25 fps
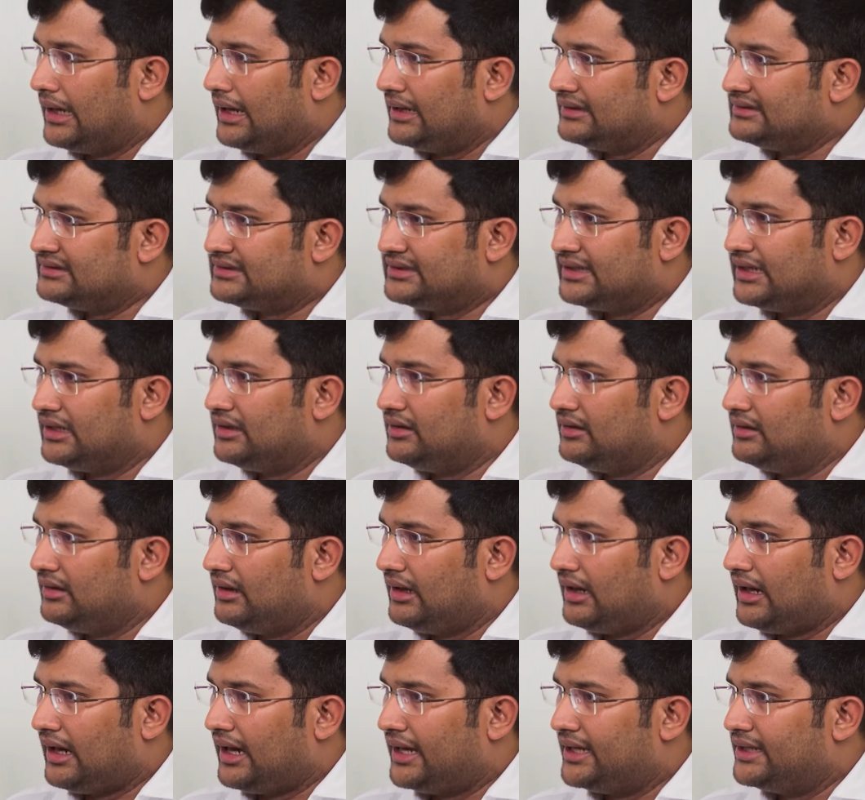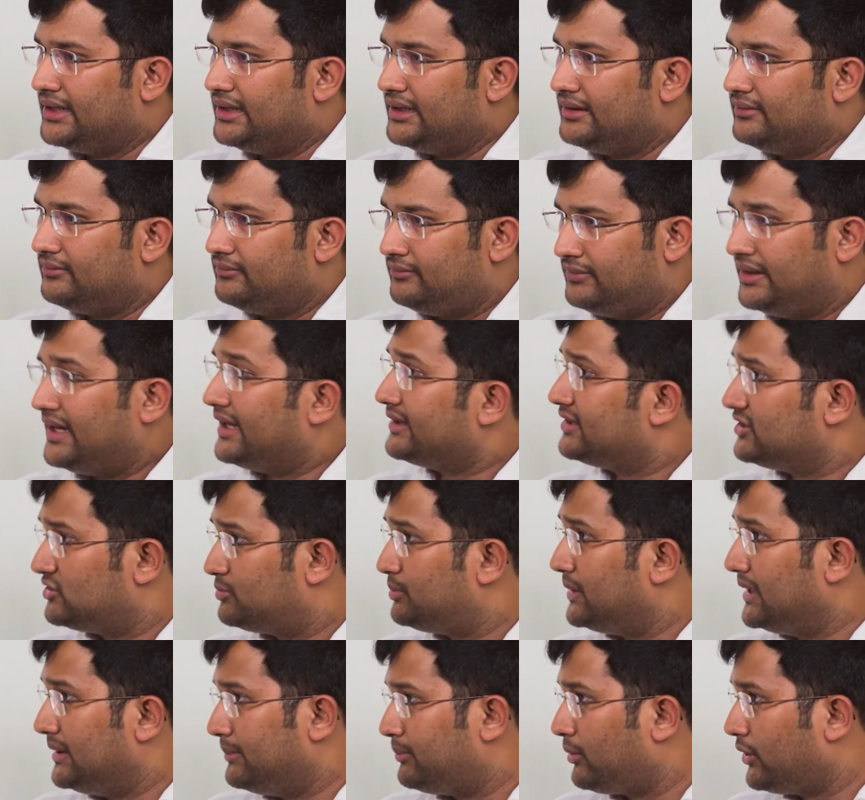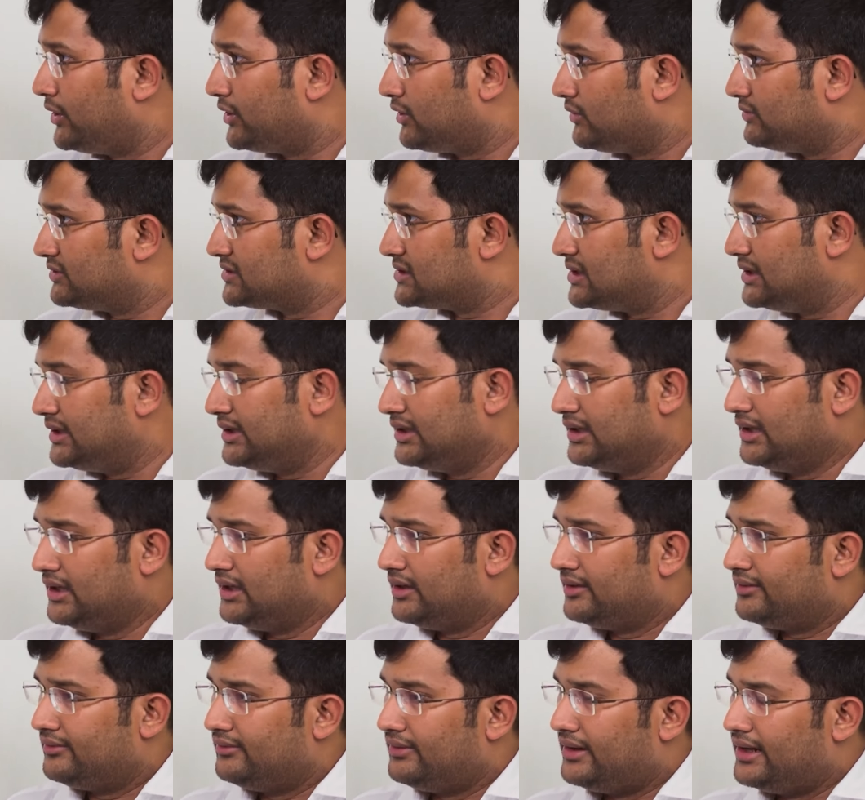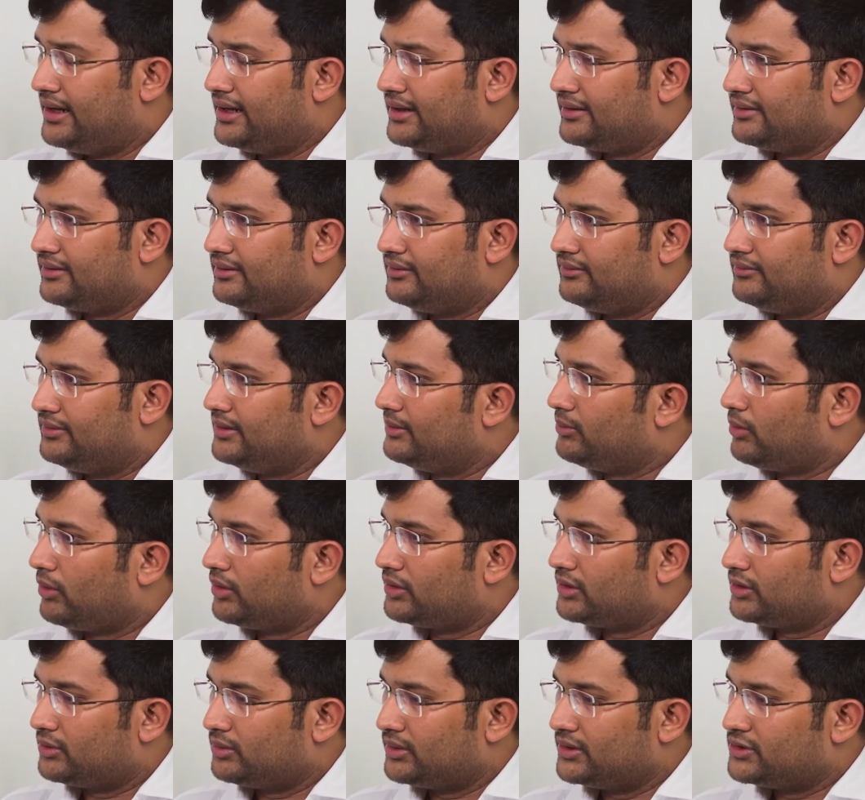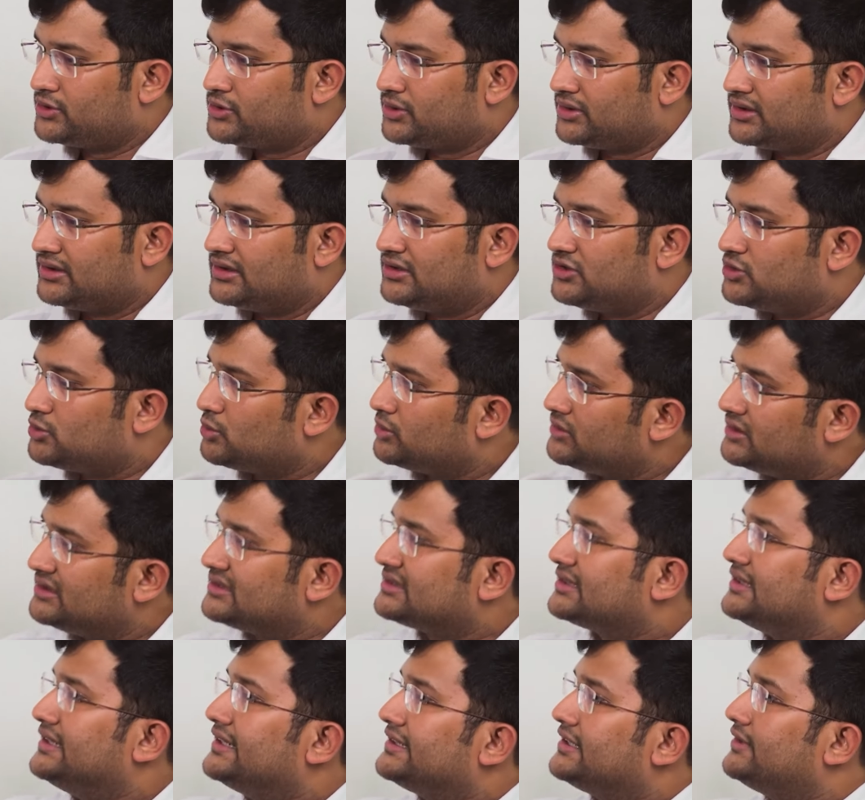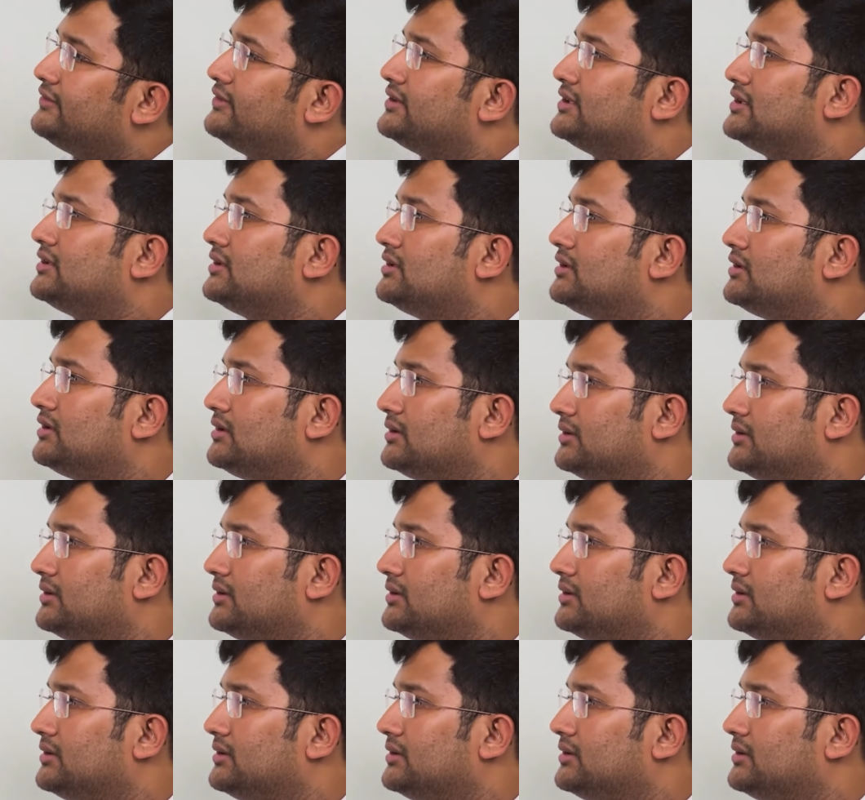At Zell, we had this pain point, obviously, where we wanted to ensure that the student is connected with the